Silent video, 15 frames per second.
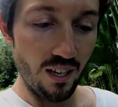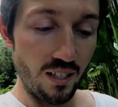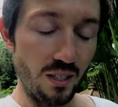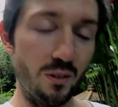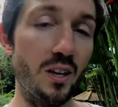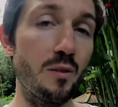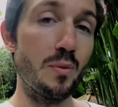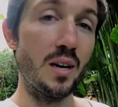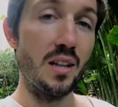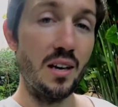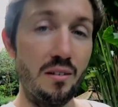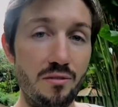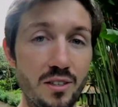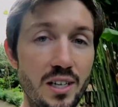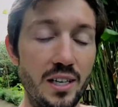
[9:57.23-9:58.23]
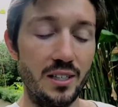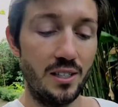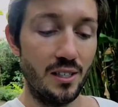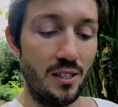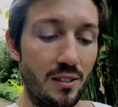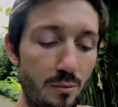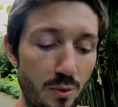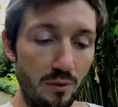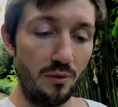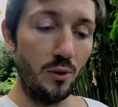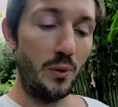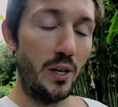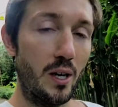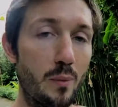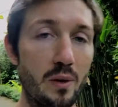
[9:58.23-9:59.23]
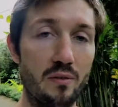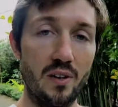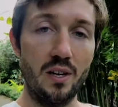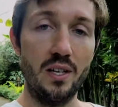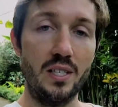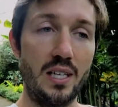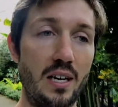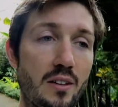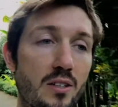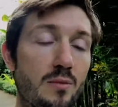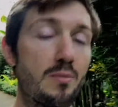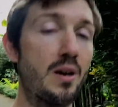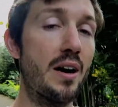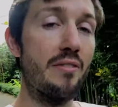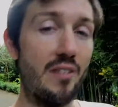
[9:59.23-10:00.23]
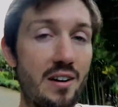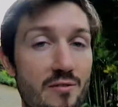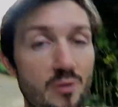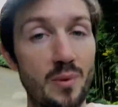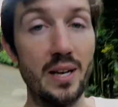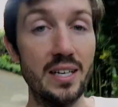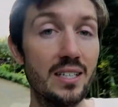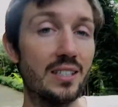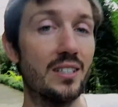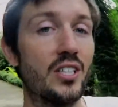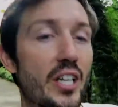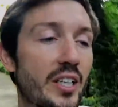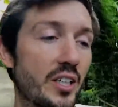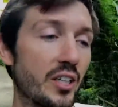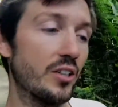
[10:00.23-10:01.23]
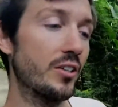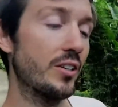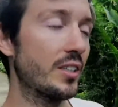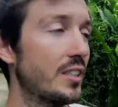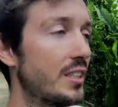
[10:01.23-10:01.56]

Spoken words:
So we're going back there for a day or two before we go a bit further south to my favourite place, Canggu,